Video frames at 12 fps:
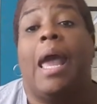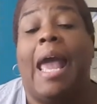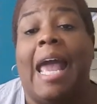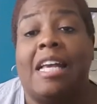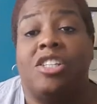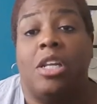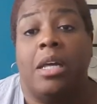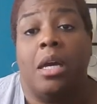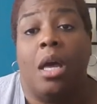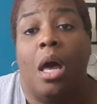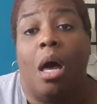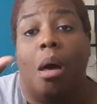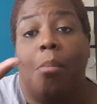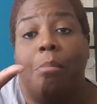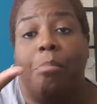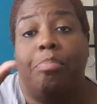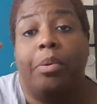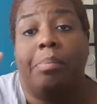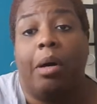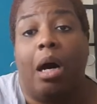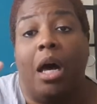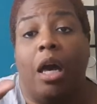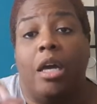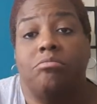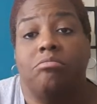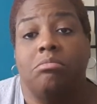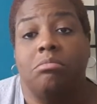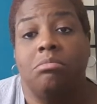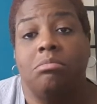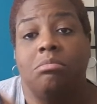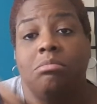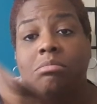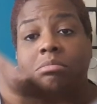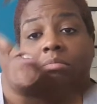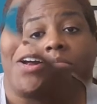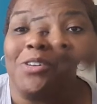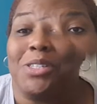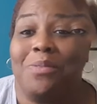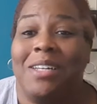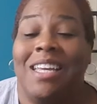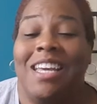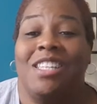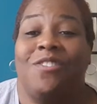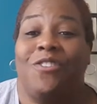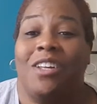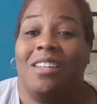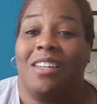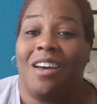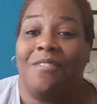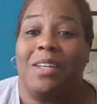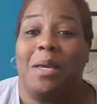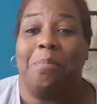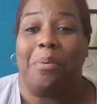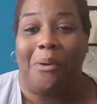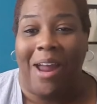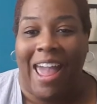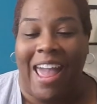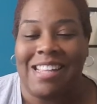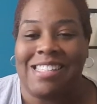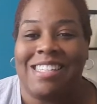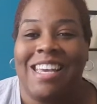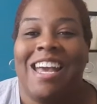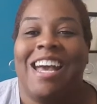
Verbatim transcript: Ashley, bye-bye. So the first one is for Lovely Pratt.